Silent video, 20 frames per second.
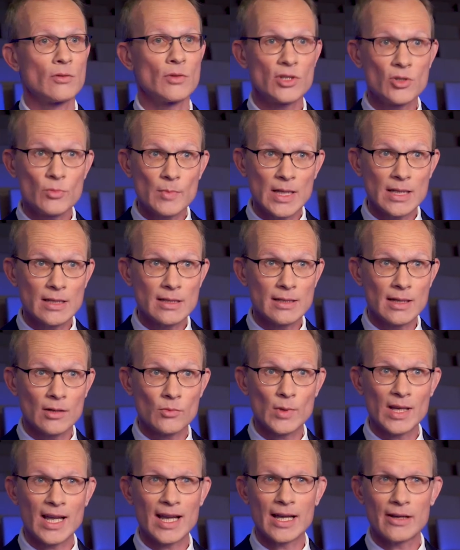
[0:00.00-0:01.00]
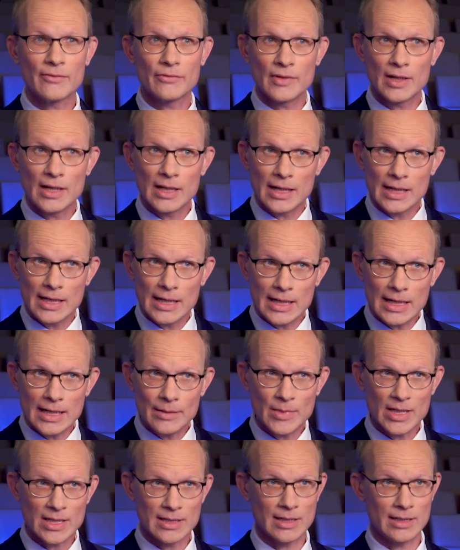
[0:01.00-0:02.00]
which means that we have
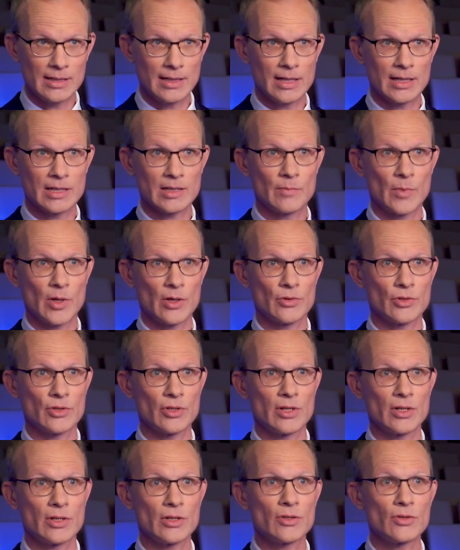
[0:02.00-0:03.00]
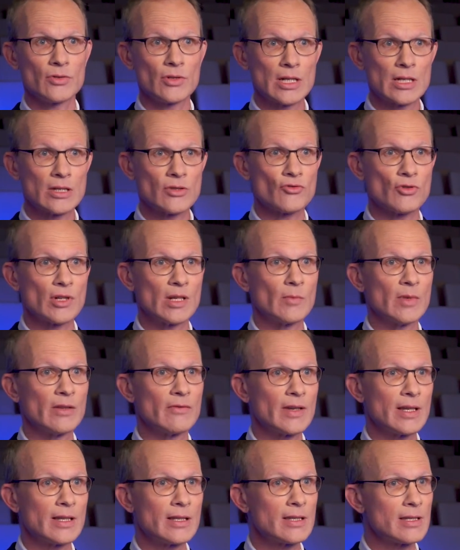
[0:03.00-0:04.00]
limited exposure to extreme
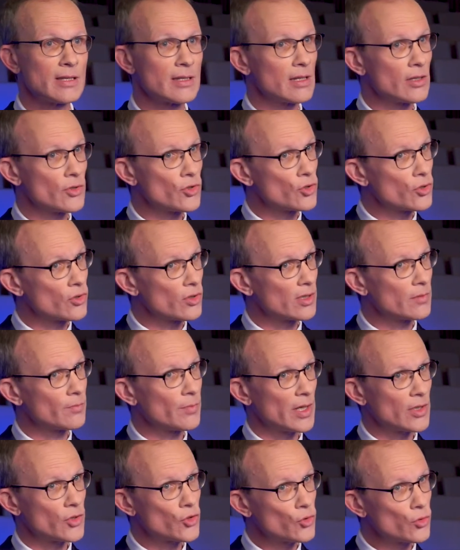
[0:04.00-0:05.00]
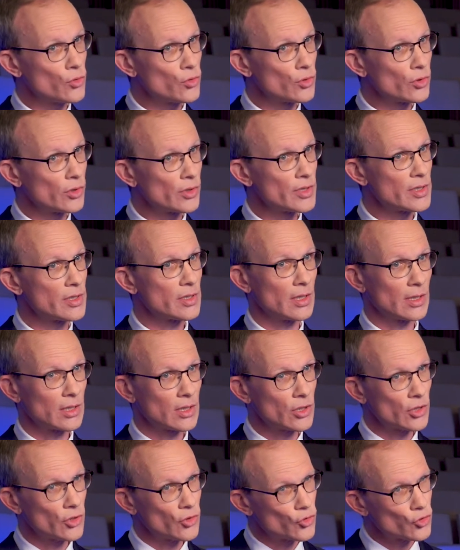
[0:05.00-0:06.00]
events ensured by tools
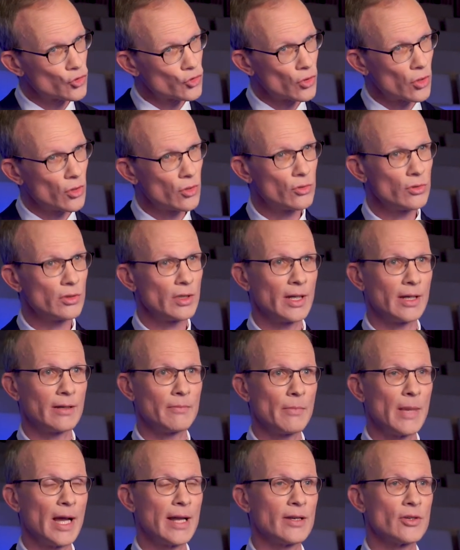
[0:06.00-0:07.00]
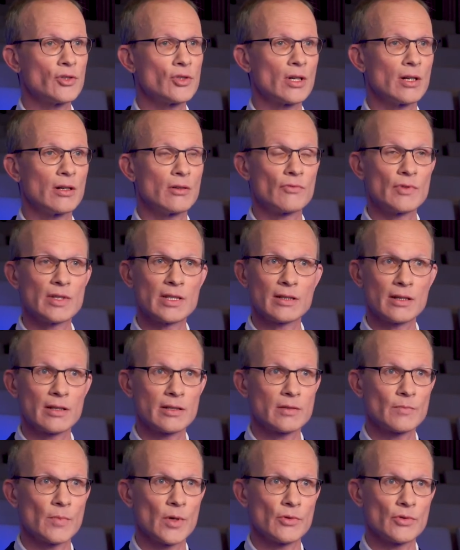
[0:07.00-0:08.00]
that control and manage our risk
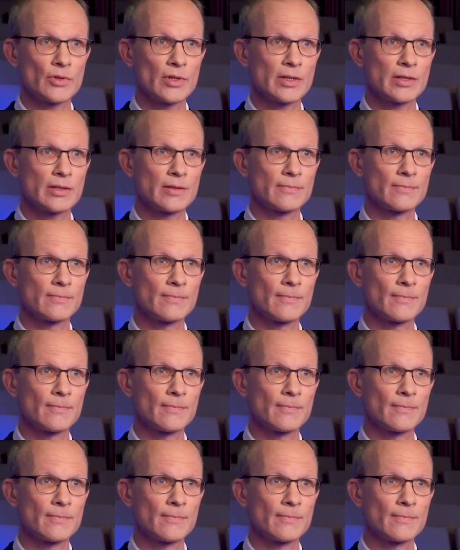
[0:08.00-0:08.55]
exposures.